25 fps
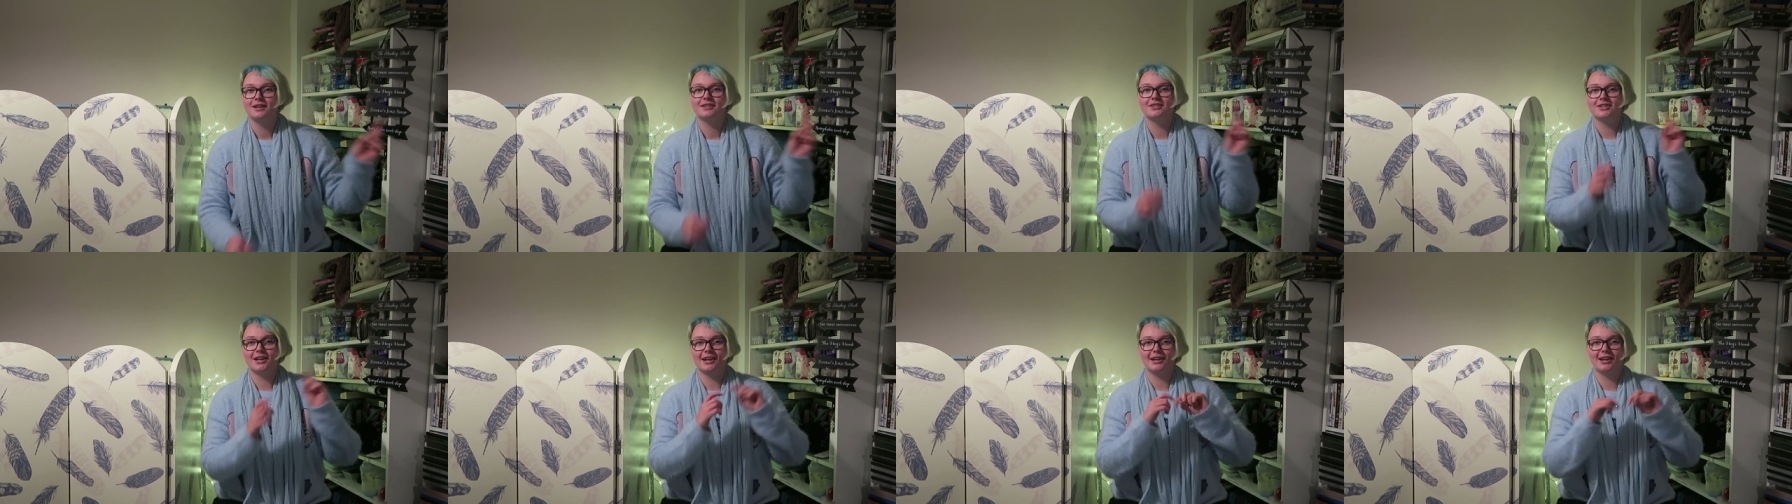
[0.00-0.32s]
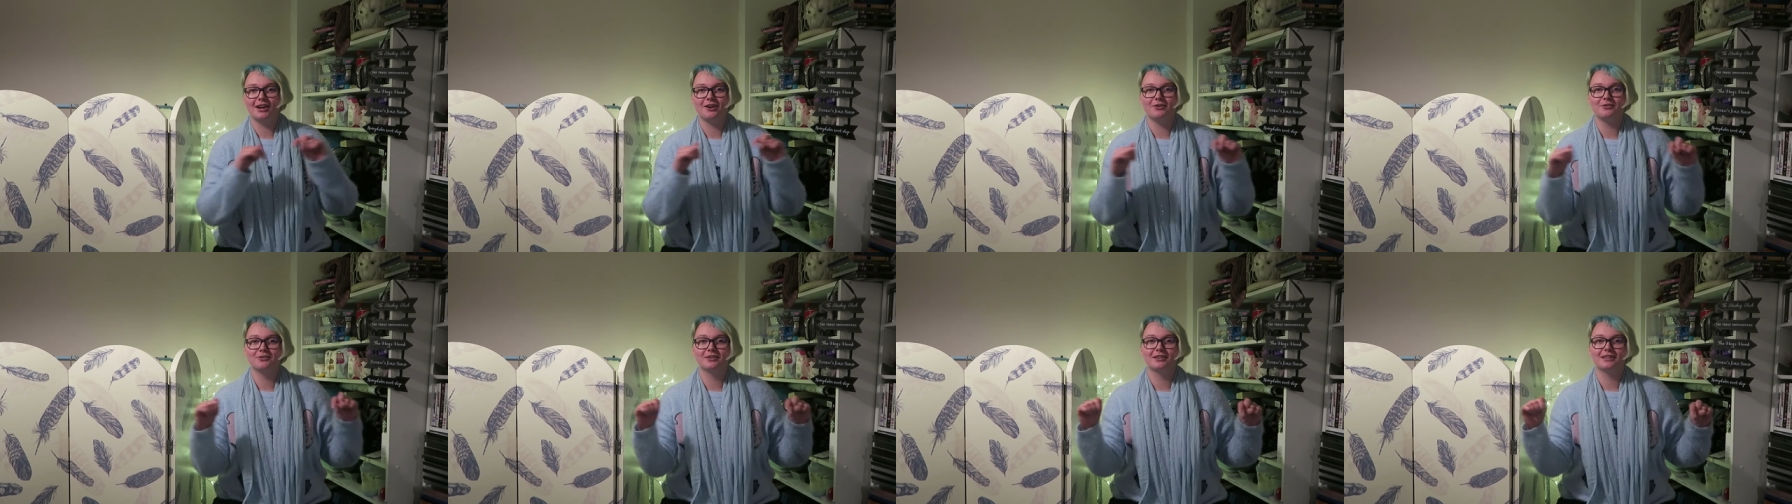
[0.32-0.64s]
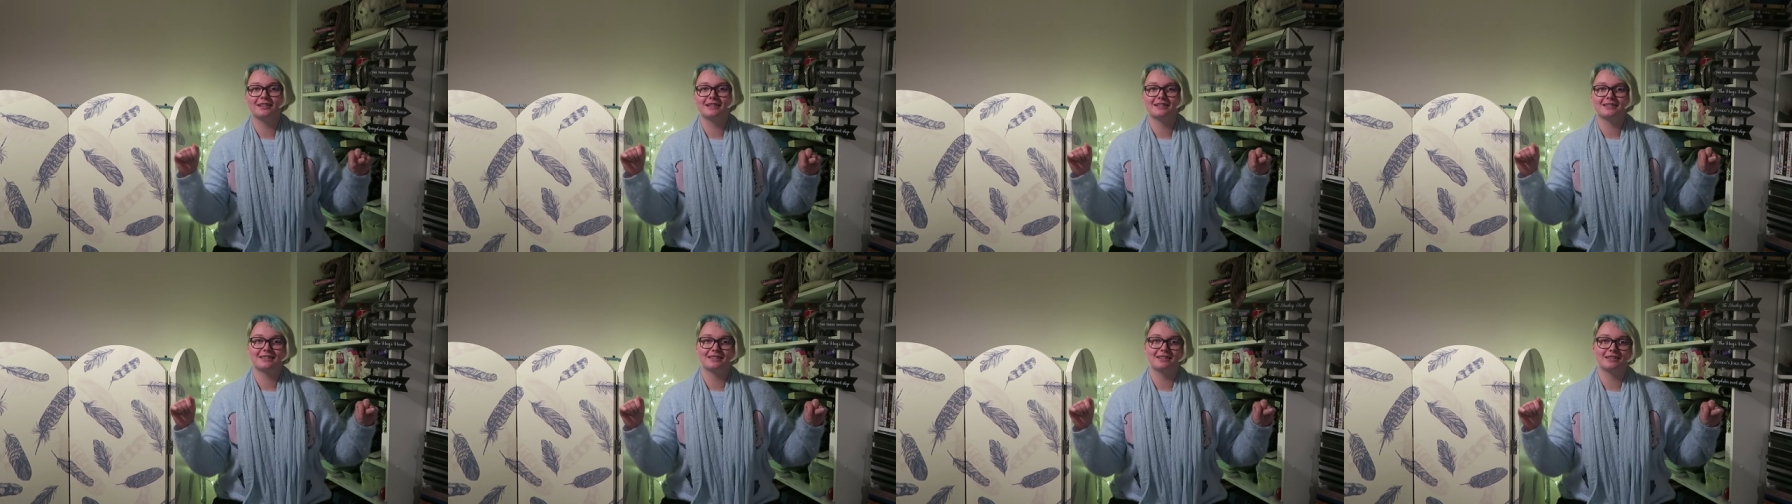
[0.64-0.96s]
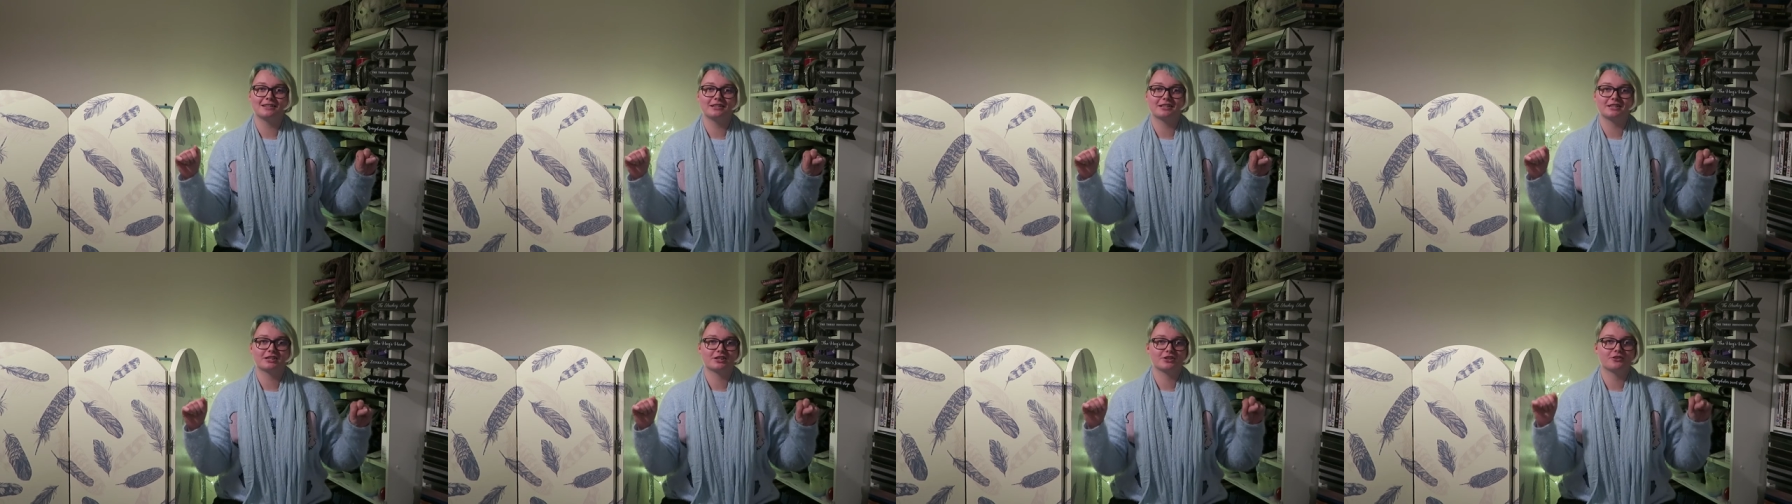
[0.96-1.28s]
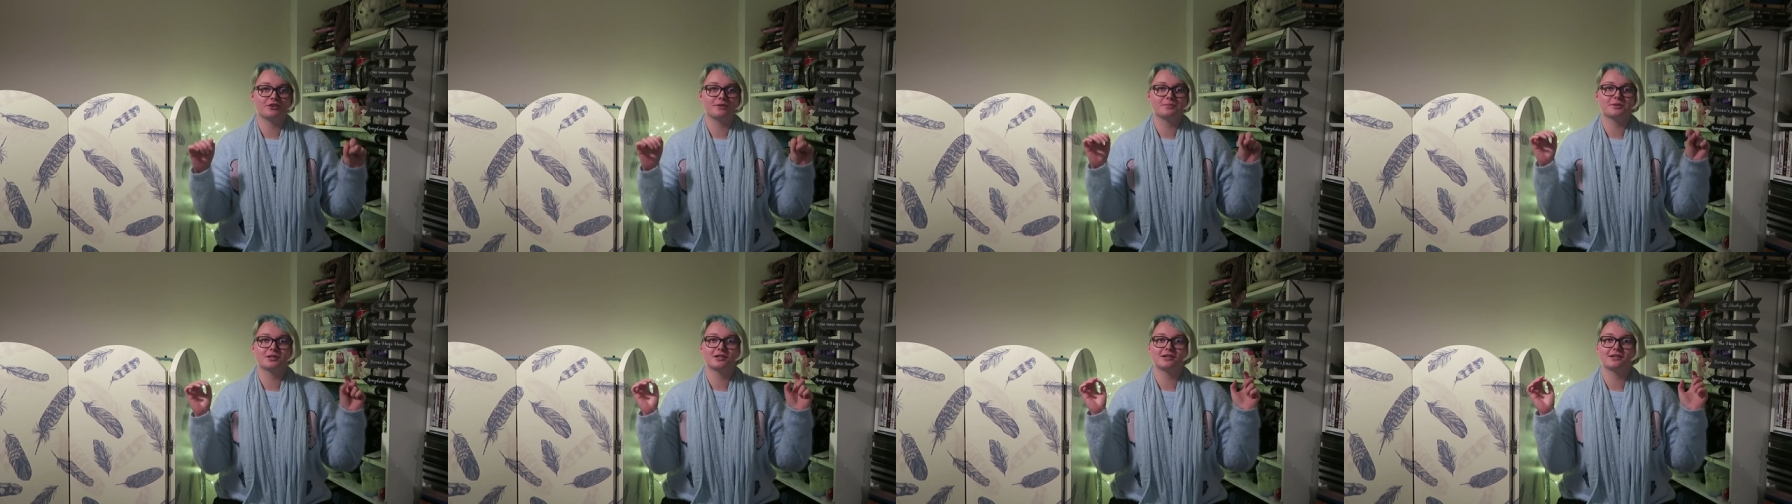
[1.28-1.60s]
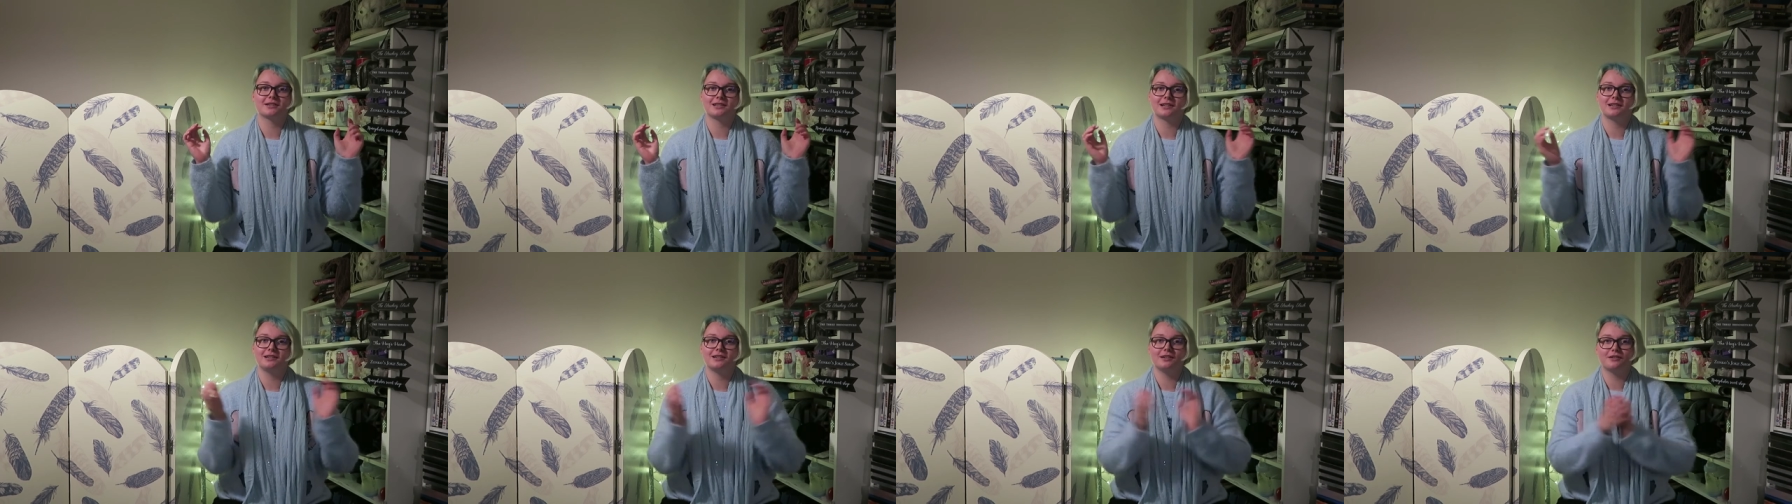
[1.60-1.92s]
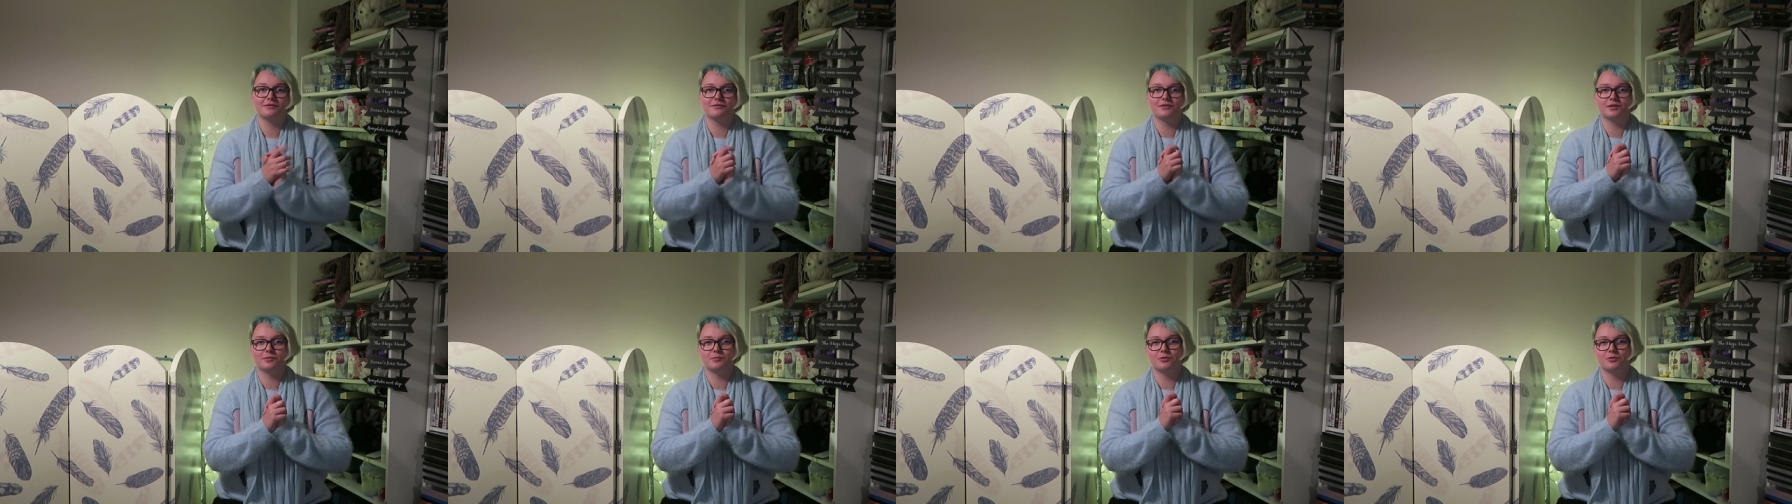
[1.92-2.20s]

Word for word: Check out all the links in the description as I love